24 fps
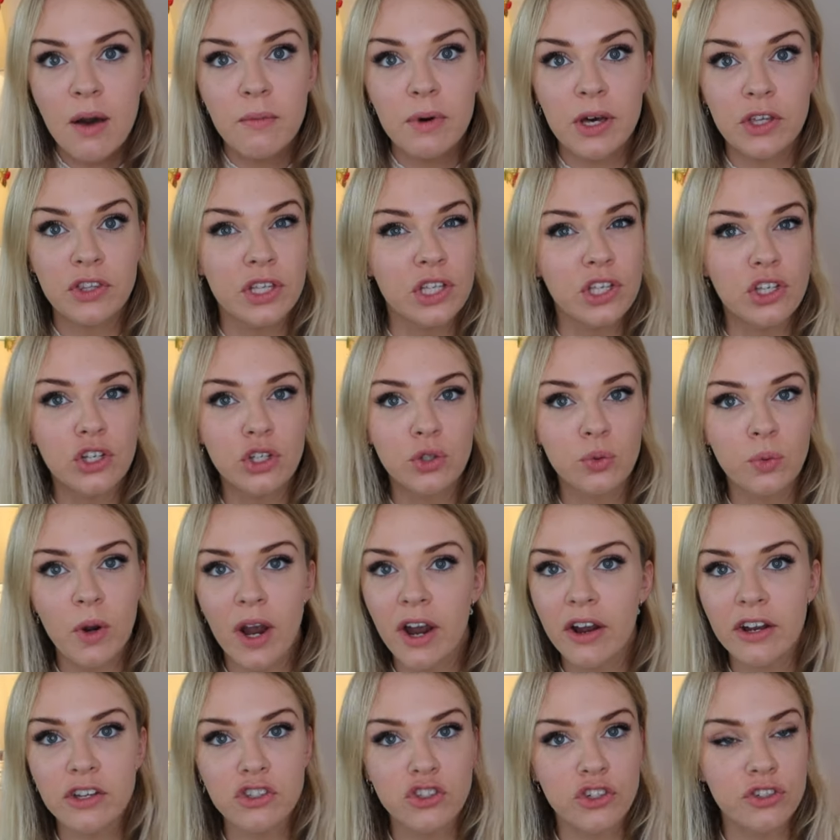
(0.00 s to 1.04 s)
I think you could
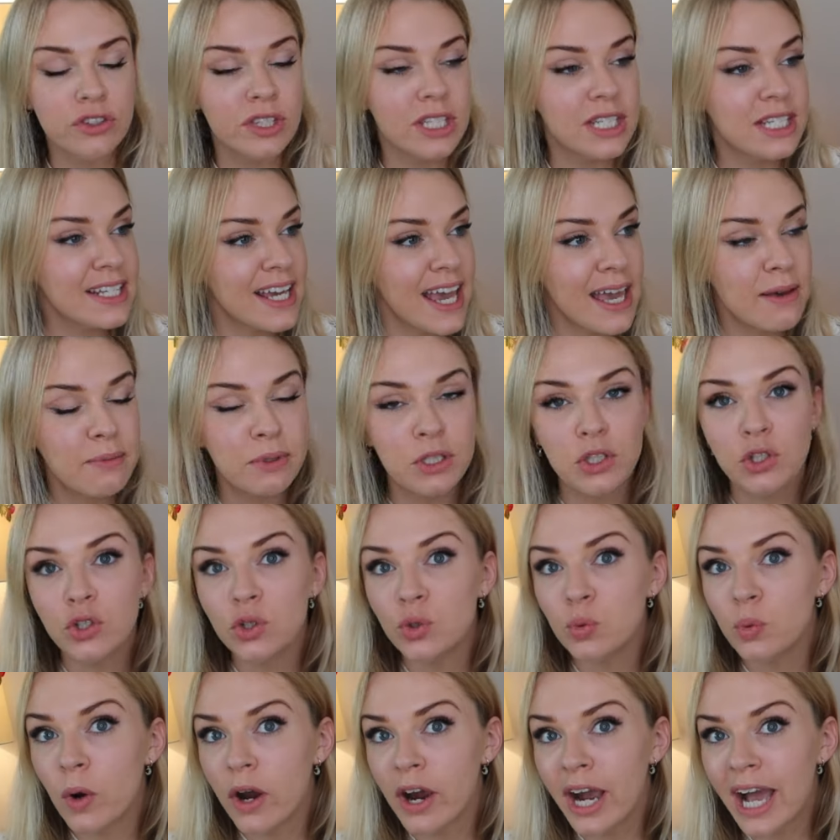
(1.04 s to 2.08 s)
wear it during the day, but you
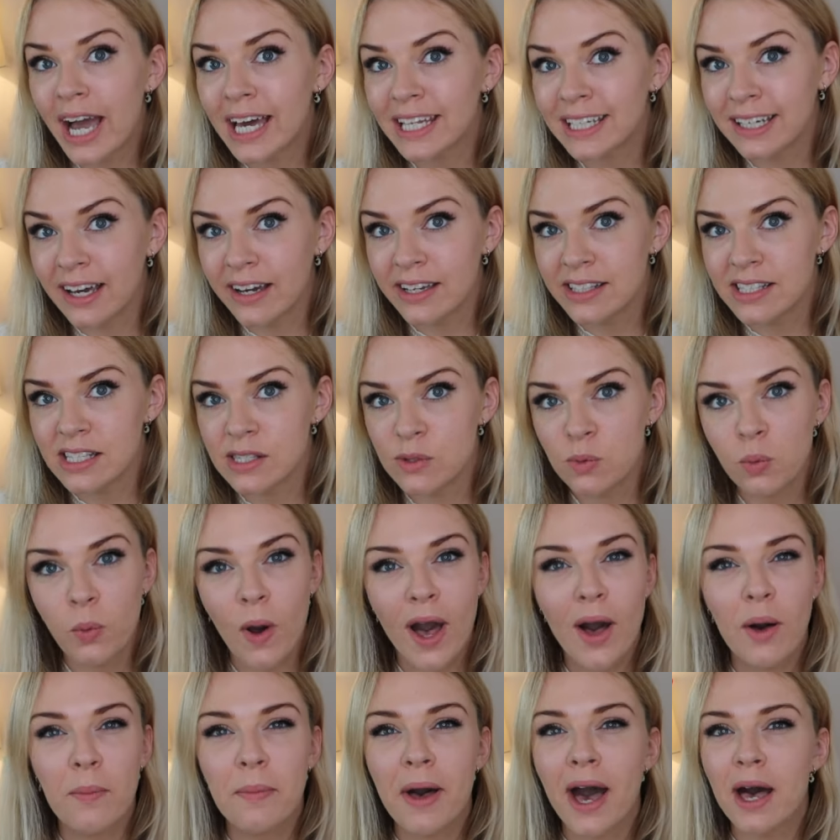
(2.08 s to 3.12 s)
could wear it at night as
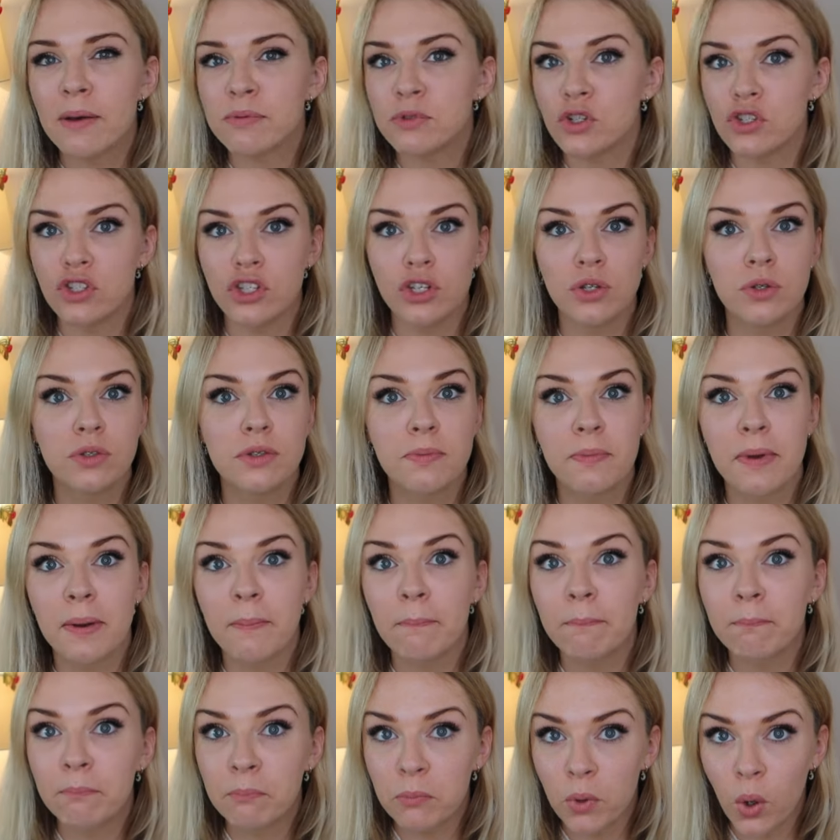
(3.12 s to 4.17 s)
well, perhaps just use a bit
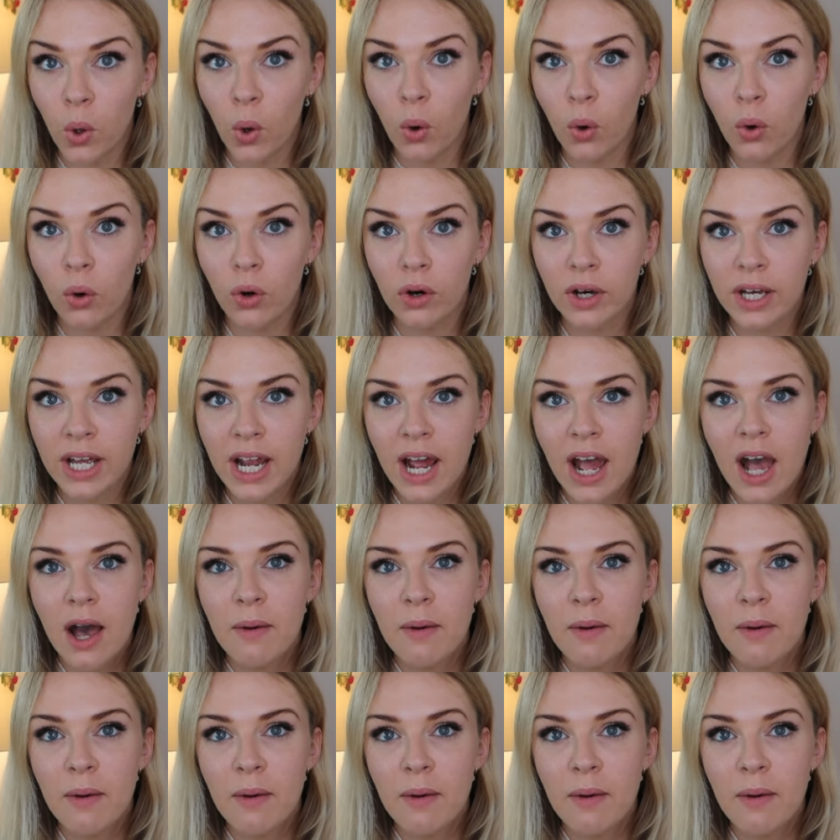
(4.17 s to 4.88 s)
more.